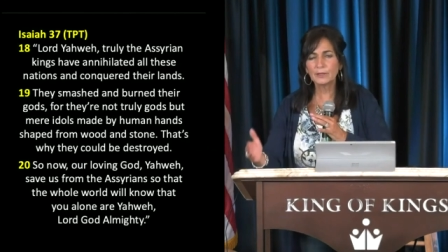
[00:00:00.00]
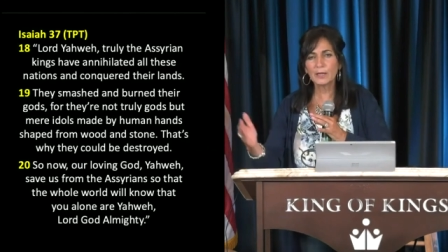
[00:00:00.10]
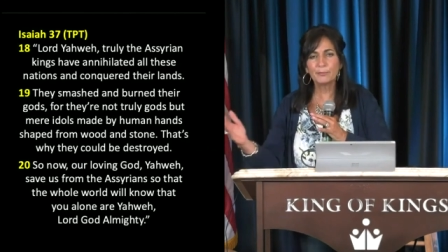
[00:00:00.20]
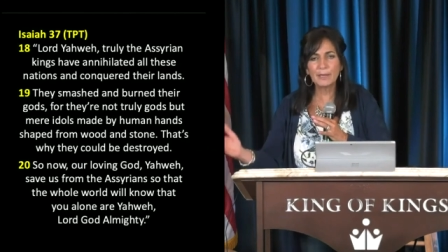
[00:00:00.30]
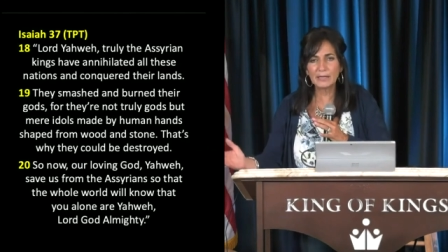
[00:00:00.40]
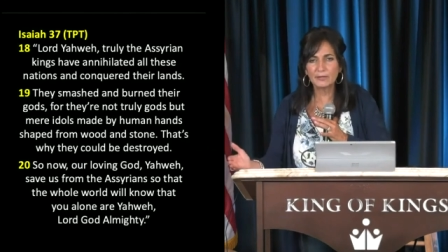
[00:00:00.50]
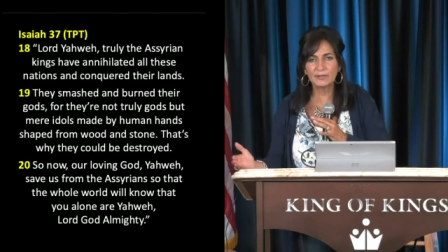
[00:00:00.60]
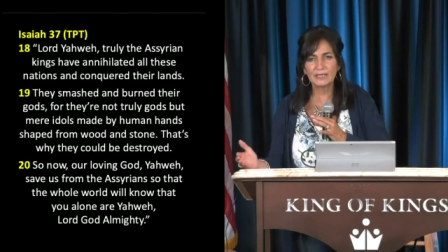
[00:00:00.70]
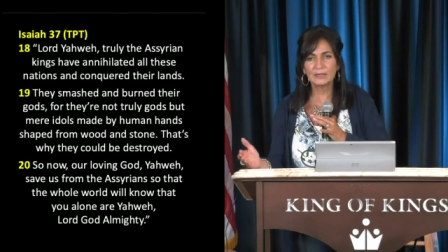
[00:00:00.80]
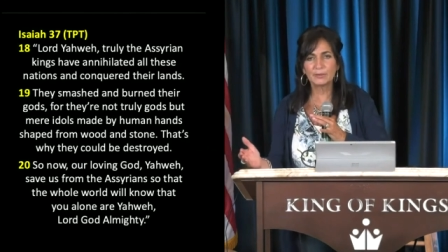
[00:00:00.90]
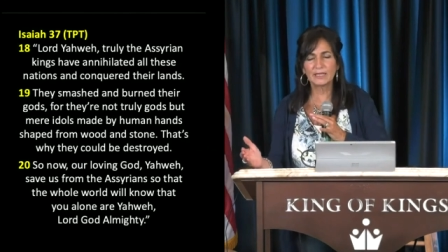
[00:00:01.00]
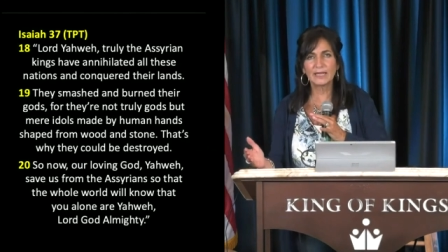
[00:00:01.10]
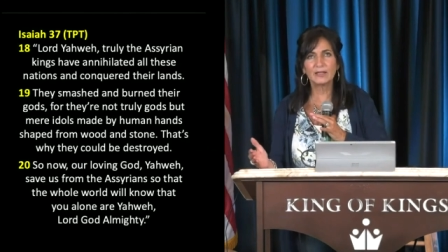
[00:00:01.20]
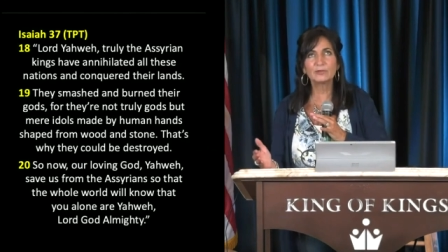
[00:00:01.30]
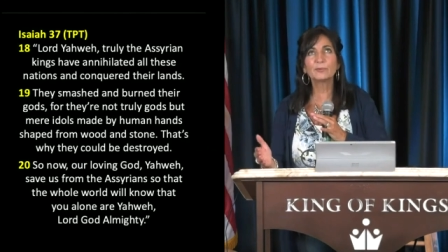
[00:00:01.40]
We're not better than
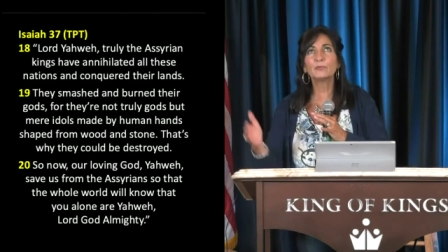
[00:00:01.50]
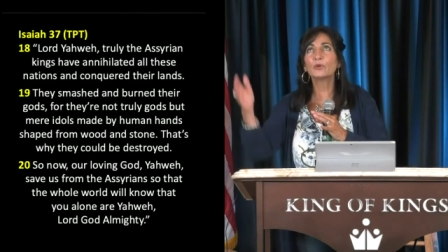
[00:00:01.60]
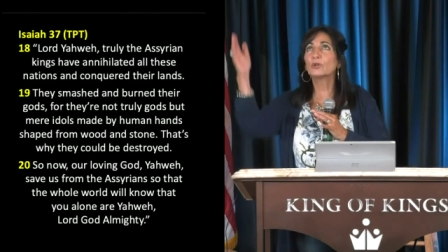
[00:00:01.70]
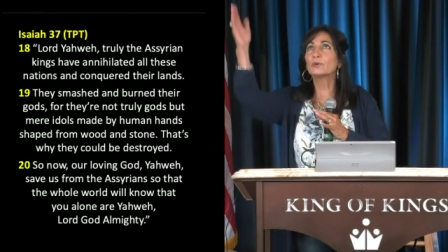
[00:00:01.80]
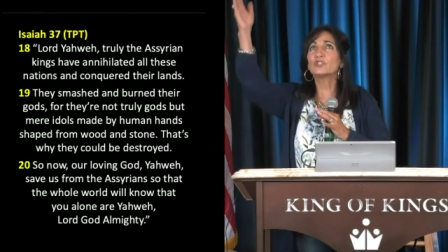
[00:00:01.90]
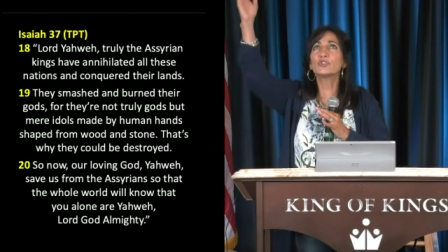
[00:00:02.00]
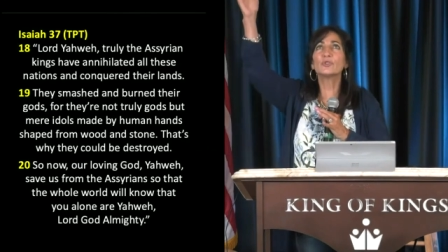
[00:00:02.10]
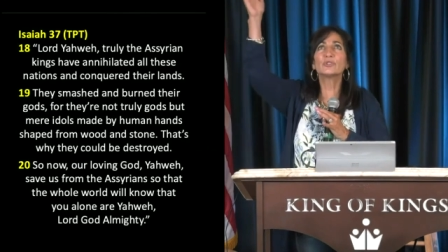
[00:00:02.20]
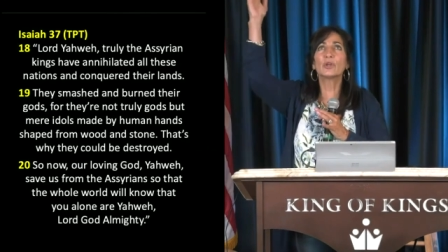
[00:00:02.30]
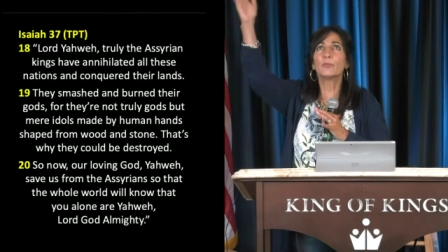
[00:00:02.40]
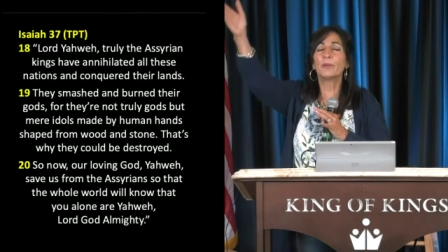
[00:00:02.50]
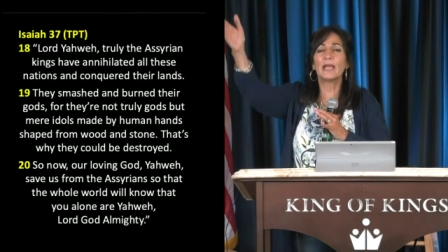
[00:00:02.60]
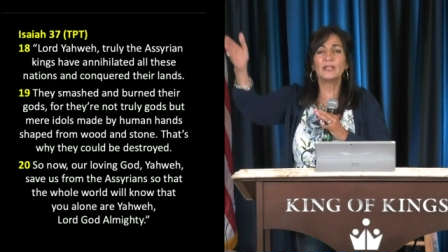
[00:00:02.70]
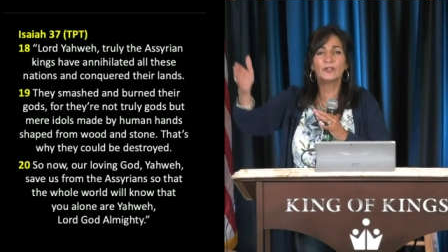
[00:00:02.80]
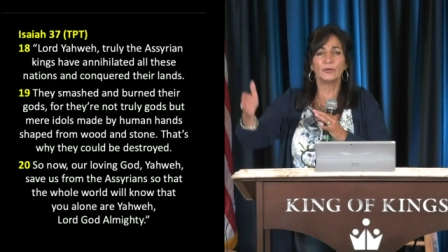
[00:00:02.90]
anybody else, but Lord, we choose to
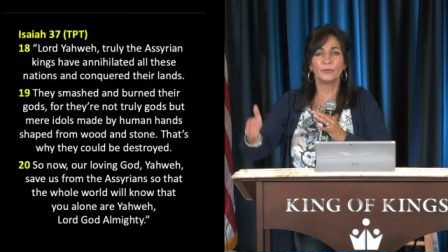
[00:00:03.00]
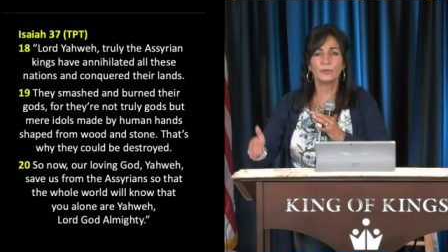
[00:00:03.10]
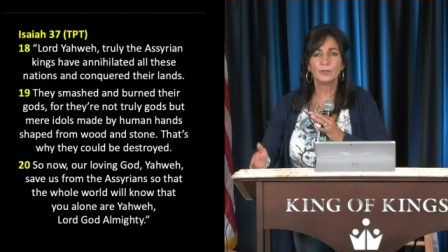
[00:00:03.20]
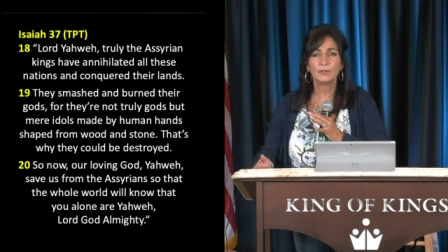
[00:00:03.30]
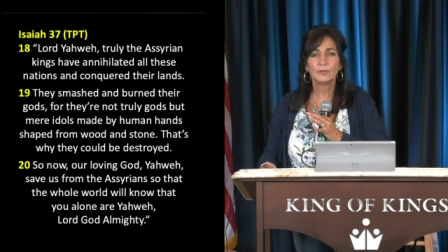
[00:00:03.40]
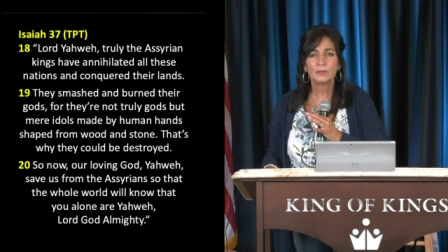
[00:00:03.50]
obey you,